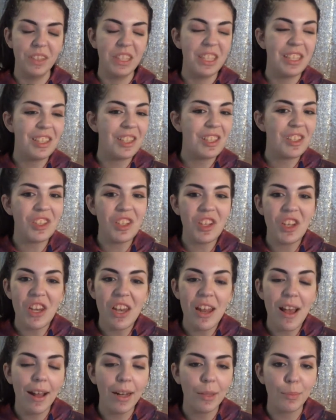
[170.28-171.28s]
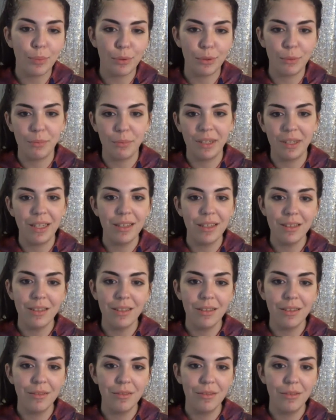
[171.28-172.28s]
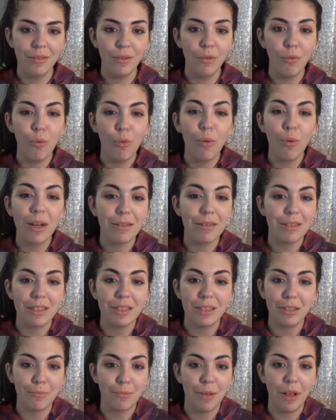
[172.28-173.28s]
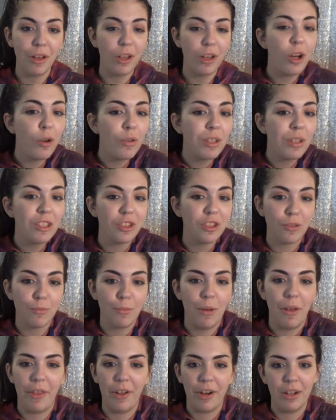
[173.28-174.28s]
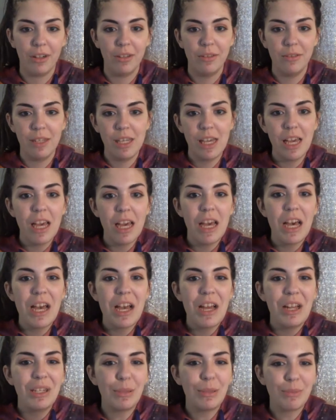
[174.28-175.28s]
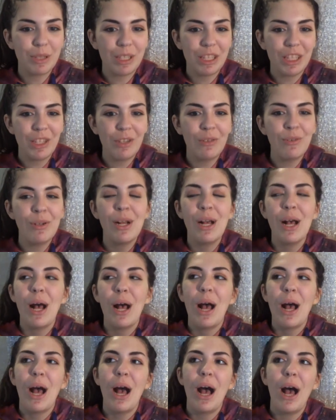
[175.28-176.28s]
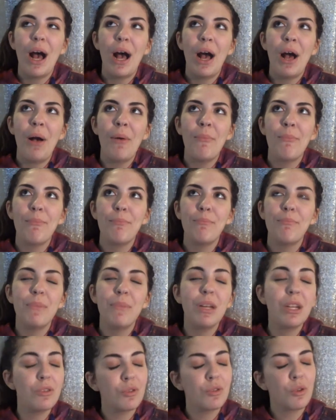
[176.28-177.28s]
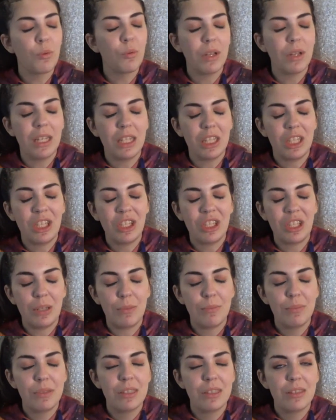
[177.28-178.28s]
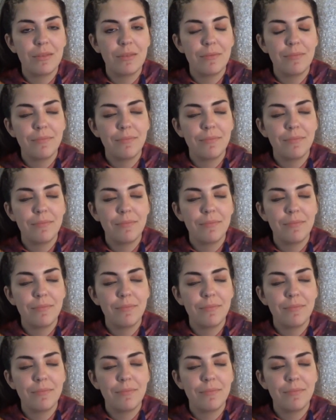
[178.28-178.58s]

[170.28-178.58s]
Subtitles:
This is not appropriate. Where is your mother? Go get your mother. Number two, middle school relationships.